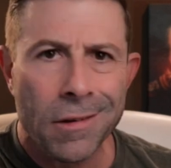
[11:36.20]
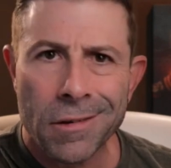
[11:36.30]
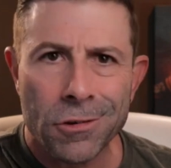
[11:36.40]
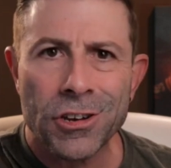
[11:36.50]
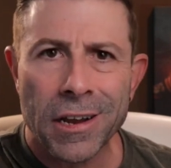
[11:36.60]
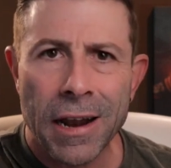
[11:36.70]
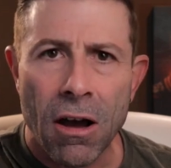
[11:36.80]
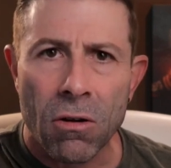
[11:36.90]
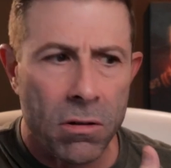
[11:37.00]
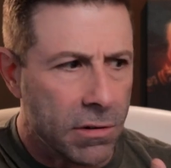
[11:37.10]
Go check it
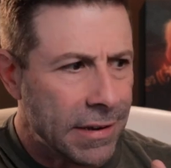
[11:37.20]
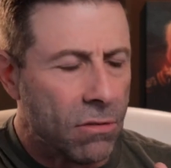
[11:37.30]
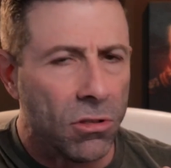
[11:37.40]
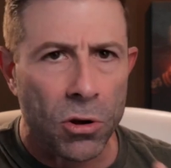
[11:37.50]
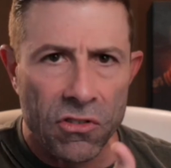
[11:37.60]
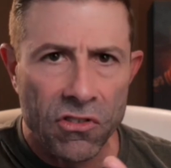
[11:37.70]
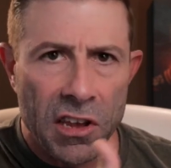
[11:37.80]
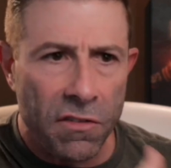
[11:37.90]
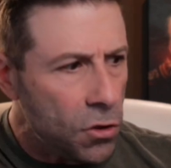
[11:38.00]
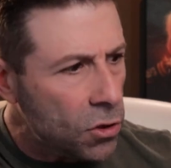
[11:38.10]
out. Download it. See
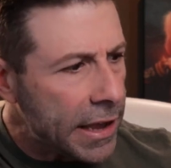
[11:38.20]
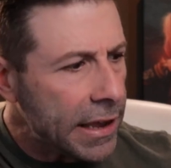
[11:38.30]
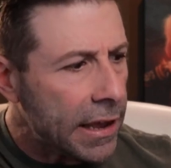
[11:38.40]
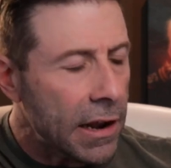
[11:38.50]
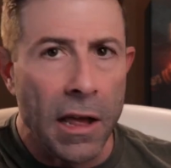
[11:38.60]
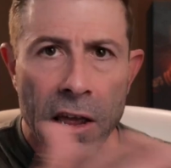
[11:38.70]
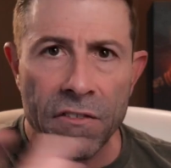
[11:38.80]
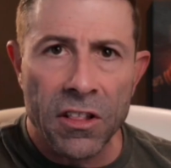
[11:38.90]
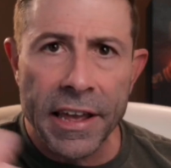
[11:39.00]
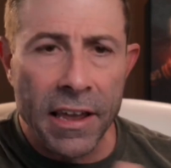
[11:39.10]
if you like it. If
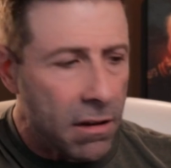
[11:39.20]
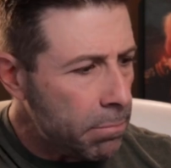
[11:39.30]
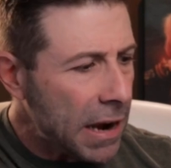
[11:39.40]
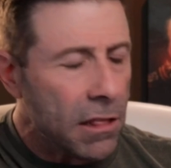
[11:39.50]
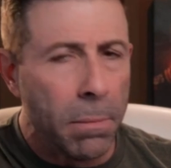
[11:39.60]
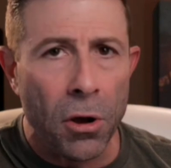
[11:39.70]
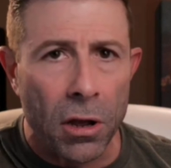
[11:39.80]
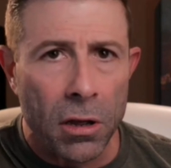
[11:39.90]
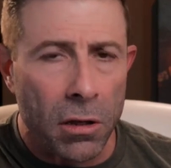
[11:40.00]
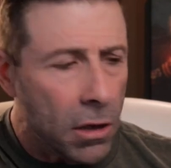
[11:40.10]
you like it, buy the book.